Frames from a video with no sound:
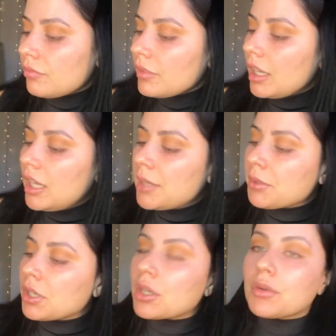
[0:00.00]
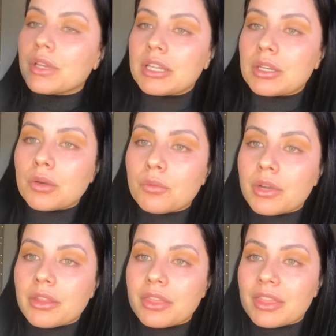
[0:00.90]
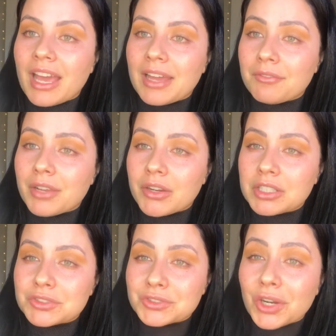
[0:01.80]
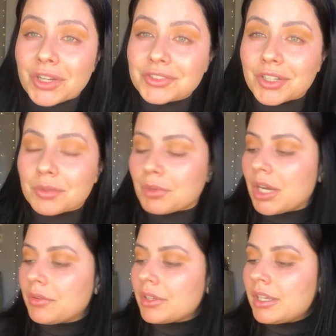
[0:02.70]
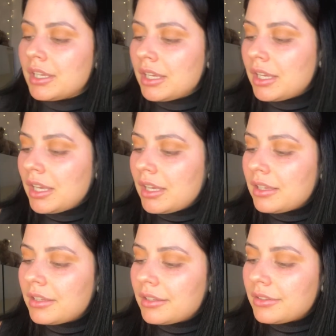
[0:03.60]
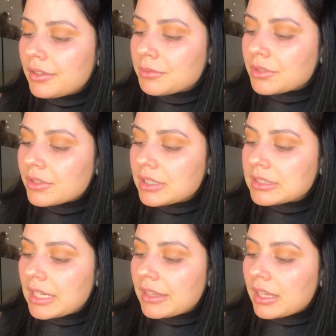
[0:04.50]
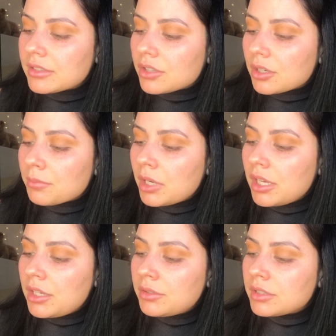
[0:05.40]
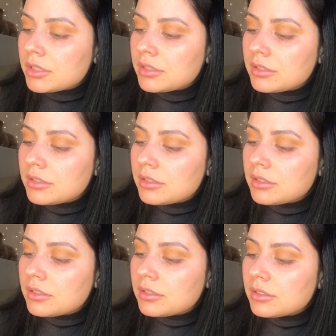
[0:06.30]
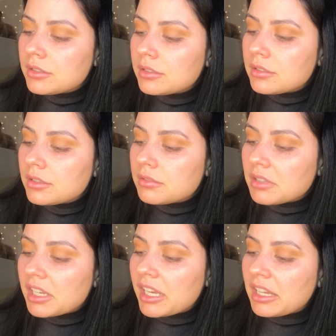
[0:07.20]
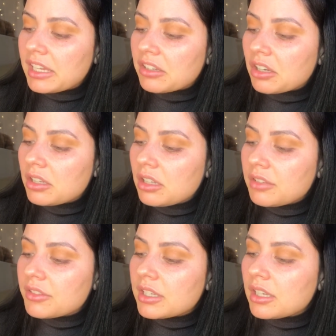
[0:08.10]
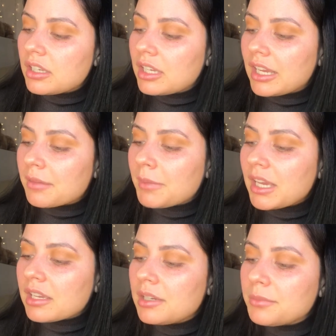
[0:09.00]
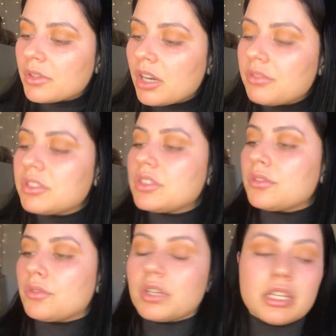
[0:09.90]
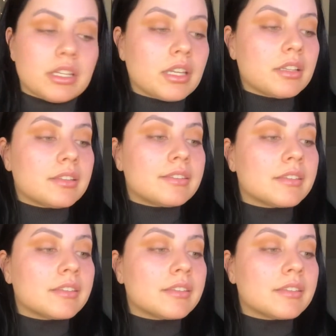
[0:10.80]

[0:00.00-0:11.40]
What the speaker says: And I'm gonna go in with that very dark brown. So I'm just gonna take that dark brown. Again, like not a lot of kickback comes off, which is really nice.